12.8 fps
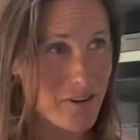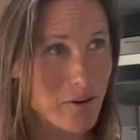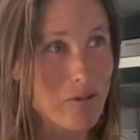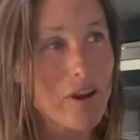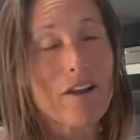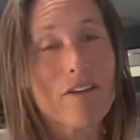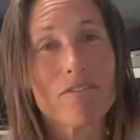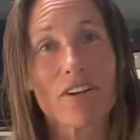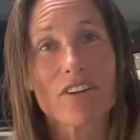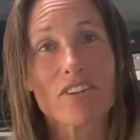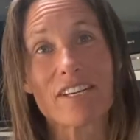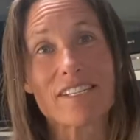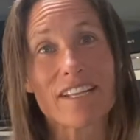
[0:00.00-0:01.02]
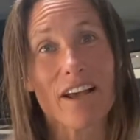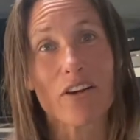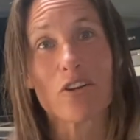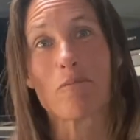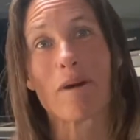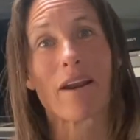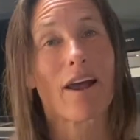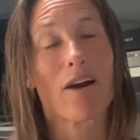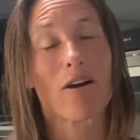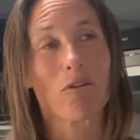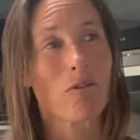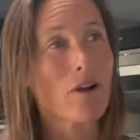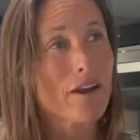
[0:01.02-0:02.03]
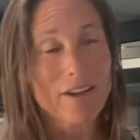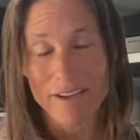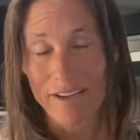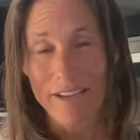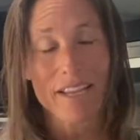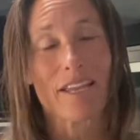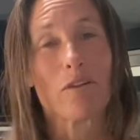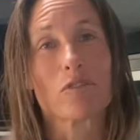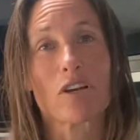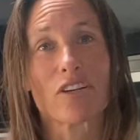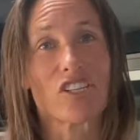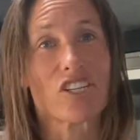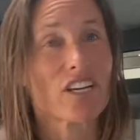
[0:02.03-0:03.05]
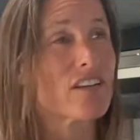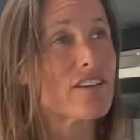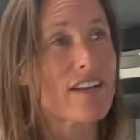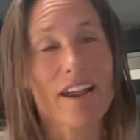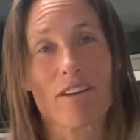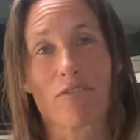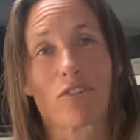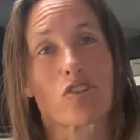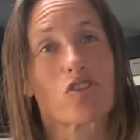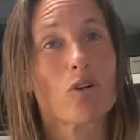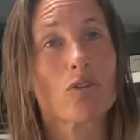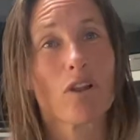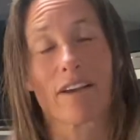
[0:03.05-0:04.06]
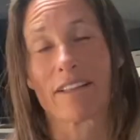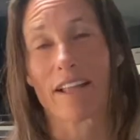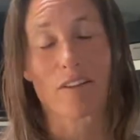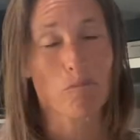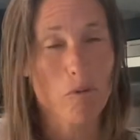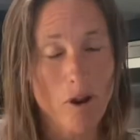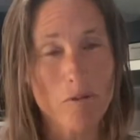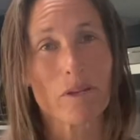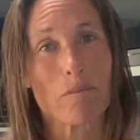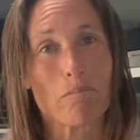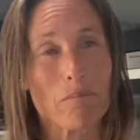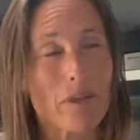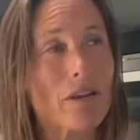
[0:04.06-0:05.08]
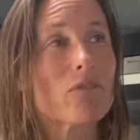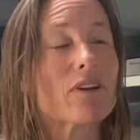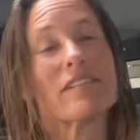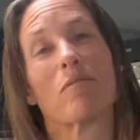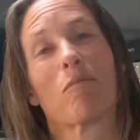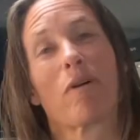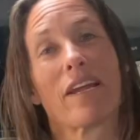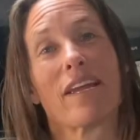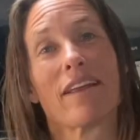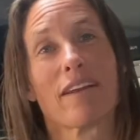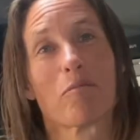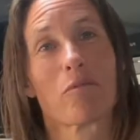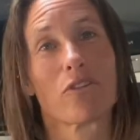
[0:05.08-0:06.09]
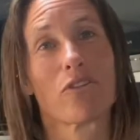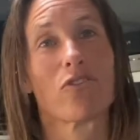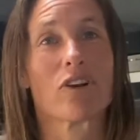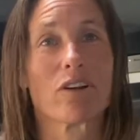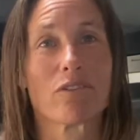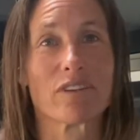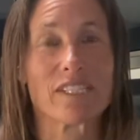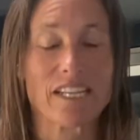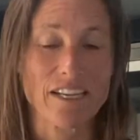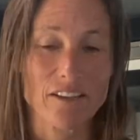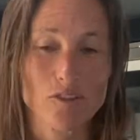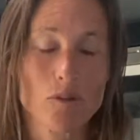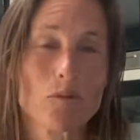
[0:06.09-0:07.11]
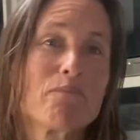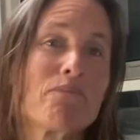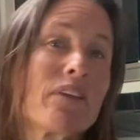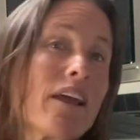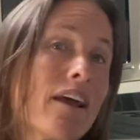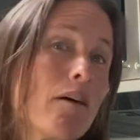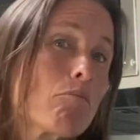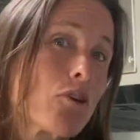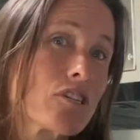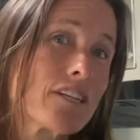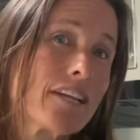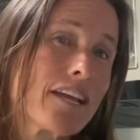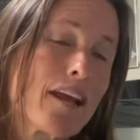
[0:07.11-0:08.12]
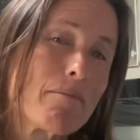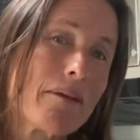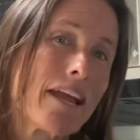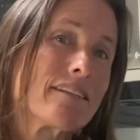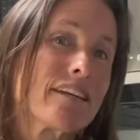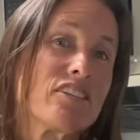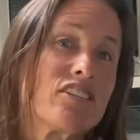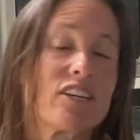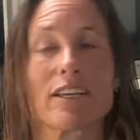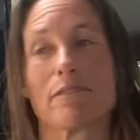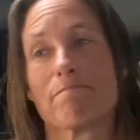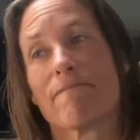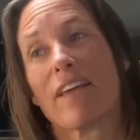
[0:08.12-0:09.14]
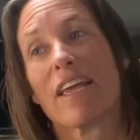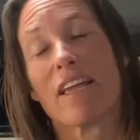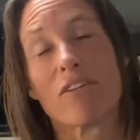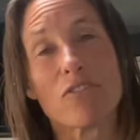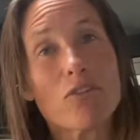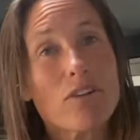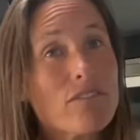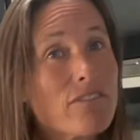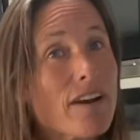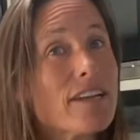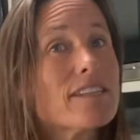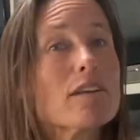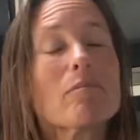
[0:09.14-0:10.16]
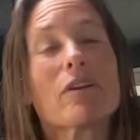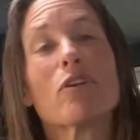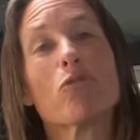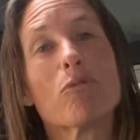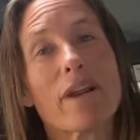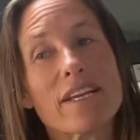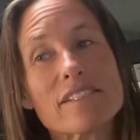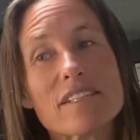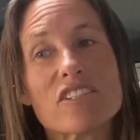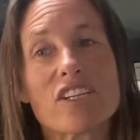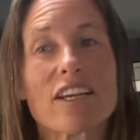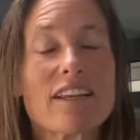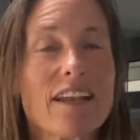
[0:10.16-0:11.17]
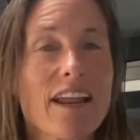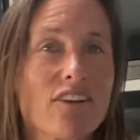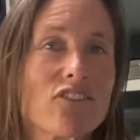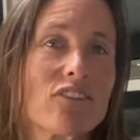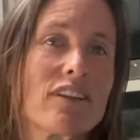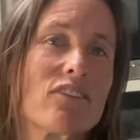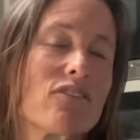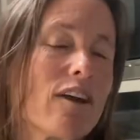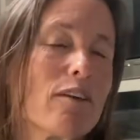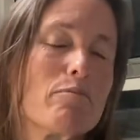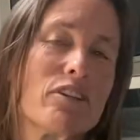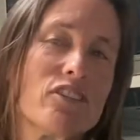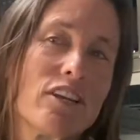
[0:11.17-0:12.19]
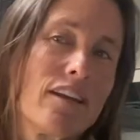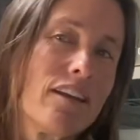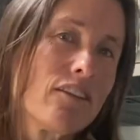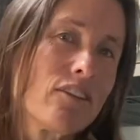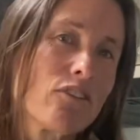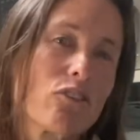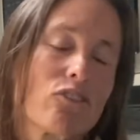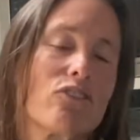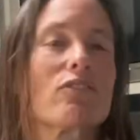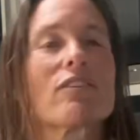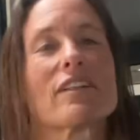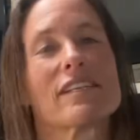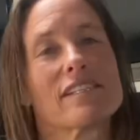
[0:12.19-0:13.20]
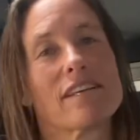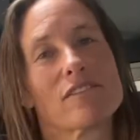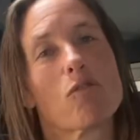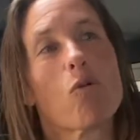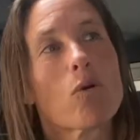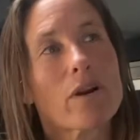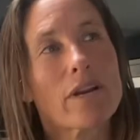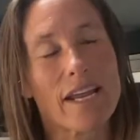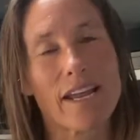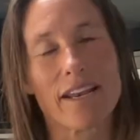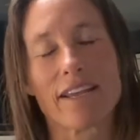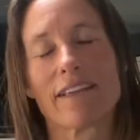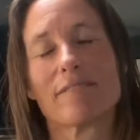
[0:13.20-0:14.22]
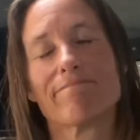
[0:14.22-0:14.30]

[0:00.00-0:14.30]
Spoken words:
note. Victor can tell you about how he was on chicken diet for so long, and that's probably a big reason why he ended up with adrenal fatigue. So personally, I'm anti-chicken. If you can find somebody who raises chicken naturally, it's fine, but chicken in the grocery store that says organic,